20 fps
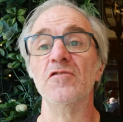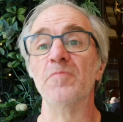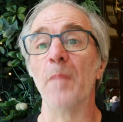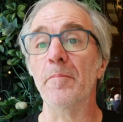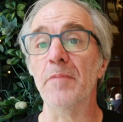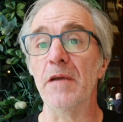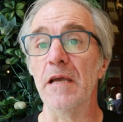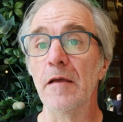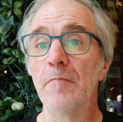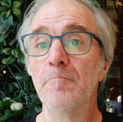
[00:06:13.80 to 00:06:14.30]

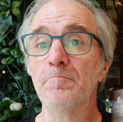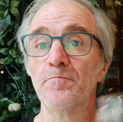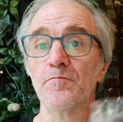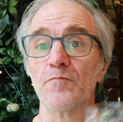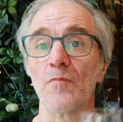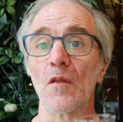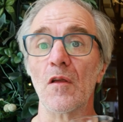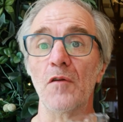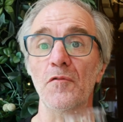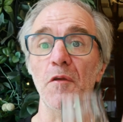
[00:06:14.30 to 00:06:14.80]
my beer.
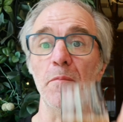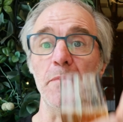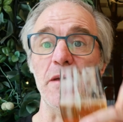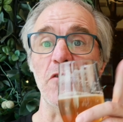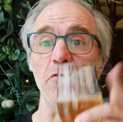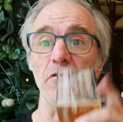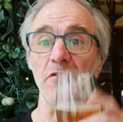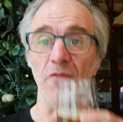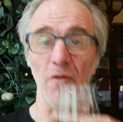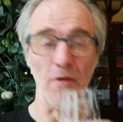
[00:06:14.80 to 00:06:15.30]
The
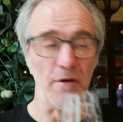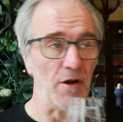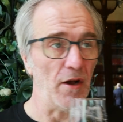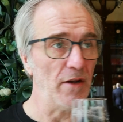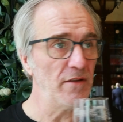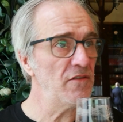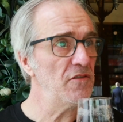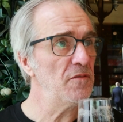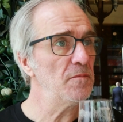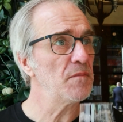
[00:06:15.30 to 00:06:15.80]
beer is very
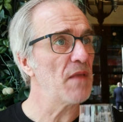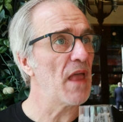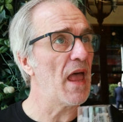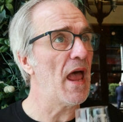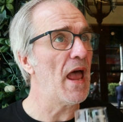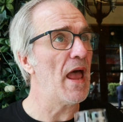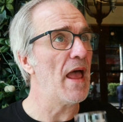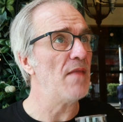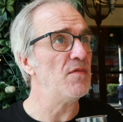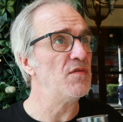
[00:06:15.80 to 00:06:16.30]
nice.
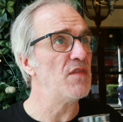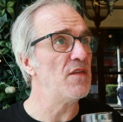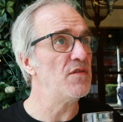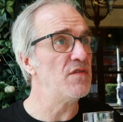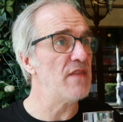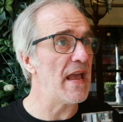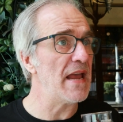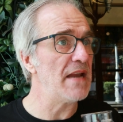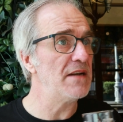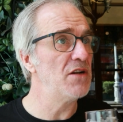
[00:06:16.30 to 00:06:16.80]

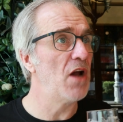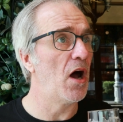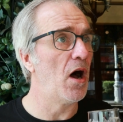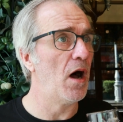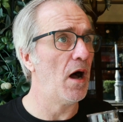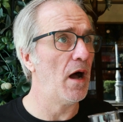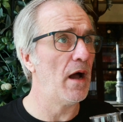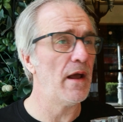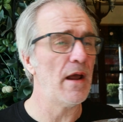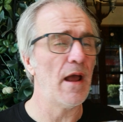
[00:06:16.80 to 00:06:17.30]
And then
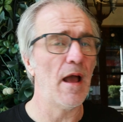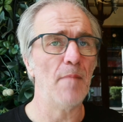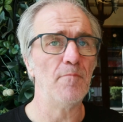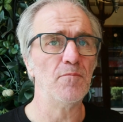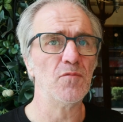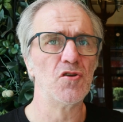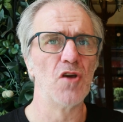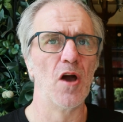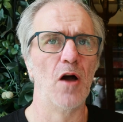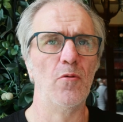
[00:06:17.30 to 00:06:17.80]
I
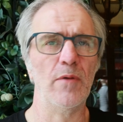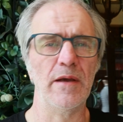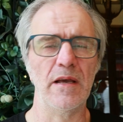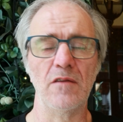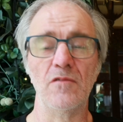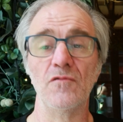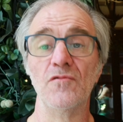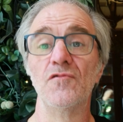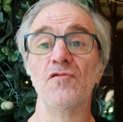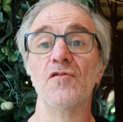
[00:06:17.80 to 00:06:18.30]
am
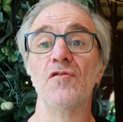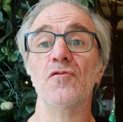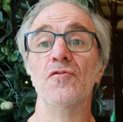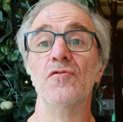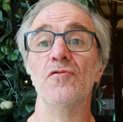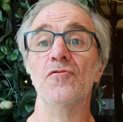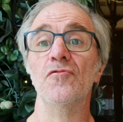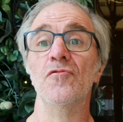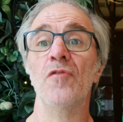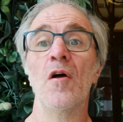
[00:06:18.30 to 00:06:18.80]
going
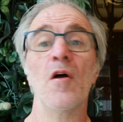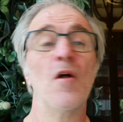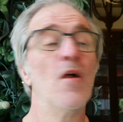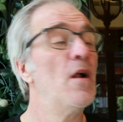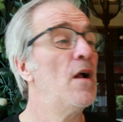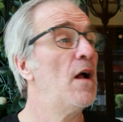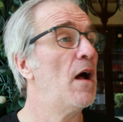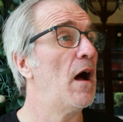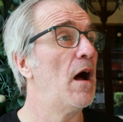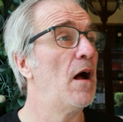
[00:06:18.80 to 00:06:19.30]
to,
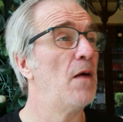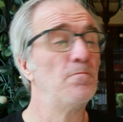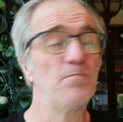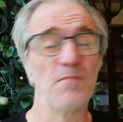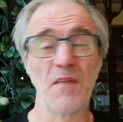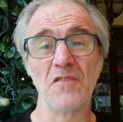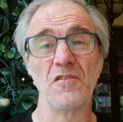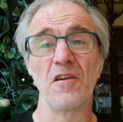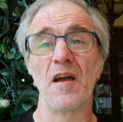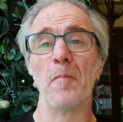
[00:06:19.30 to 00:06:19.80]

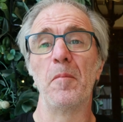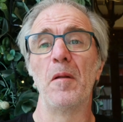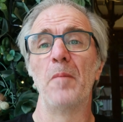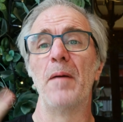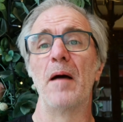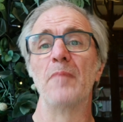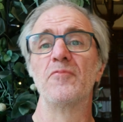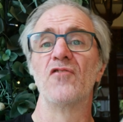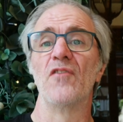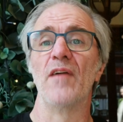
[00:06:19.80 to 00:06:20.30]
there's a couple
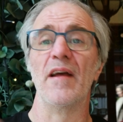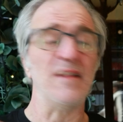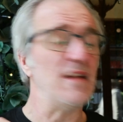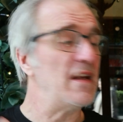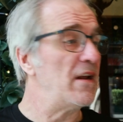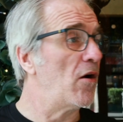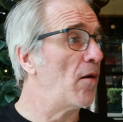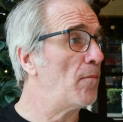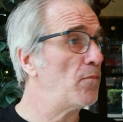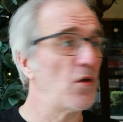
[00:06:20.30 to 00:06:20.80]
of pubs around
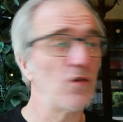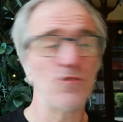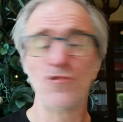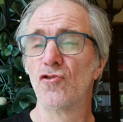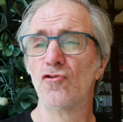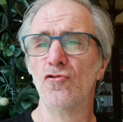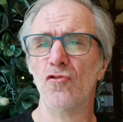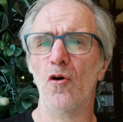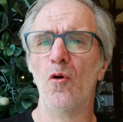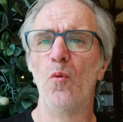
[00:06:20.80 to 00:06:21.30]
here. I'm not
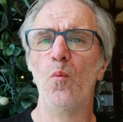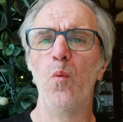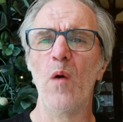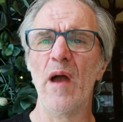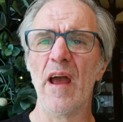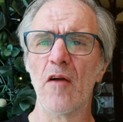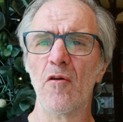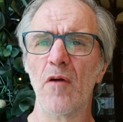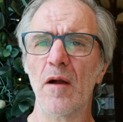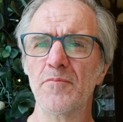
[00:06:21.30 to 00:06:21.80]
sure
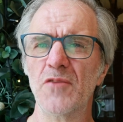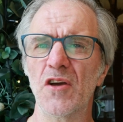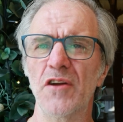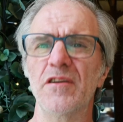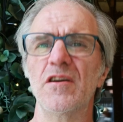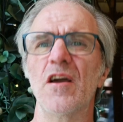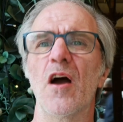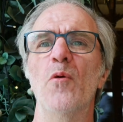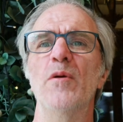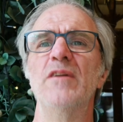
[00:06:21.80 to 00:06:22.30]
where I'm going
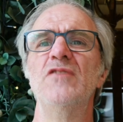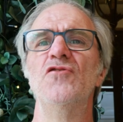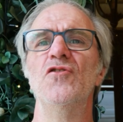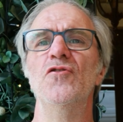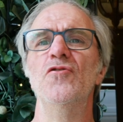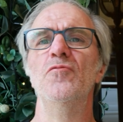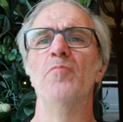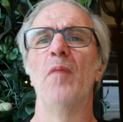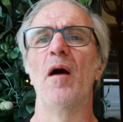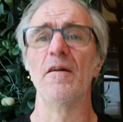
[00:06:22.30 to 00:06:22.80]
to go and
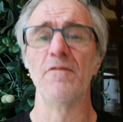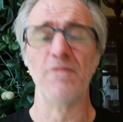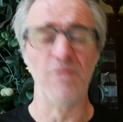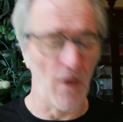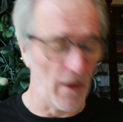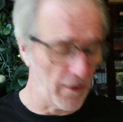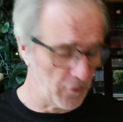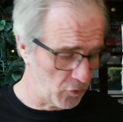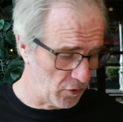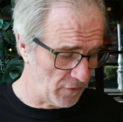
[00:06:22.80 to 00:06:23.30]
do my
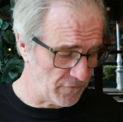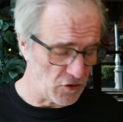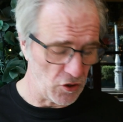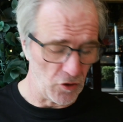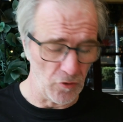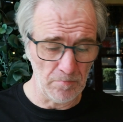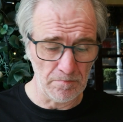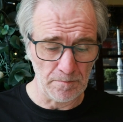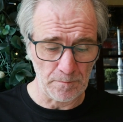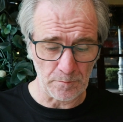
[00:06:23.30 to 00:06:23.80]
final
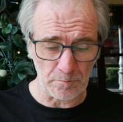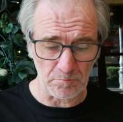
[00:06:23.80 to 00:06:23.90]
review.